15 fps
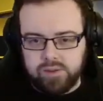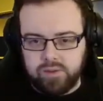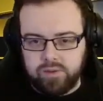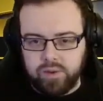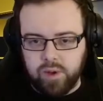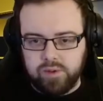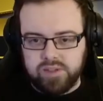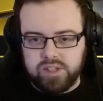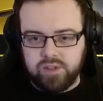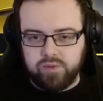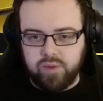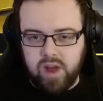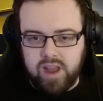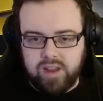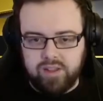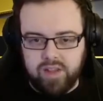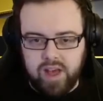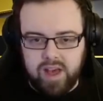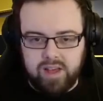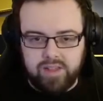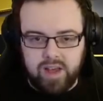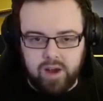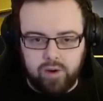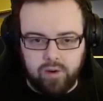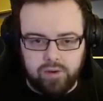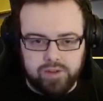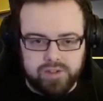So if you go into the red there, that